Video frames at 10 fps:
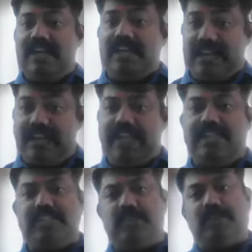Yeah,
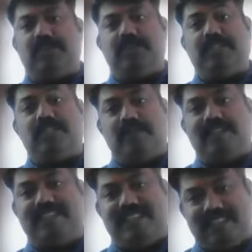10 years ago.
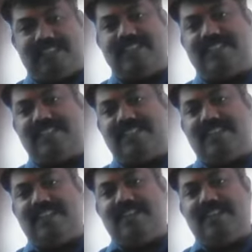This was, yes.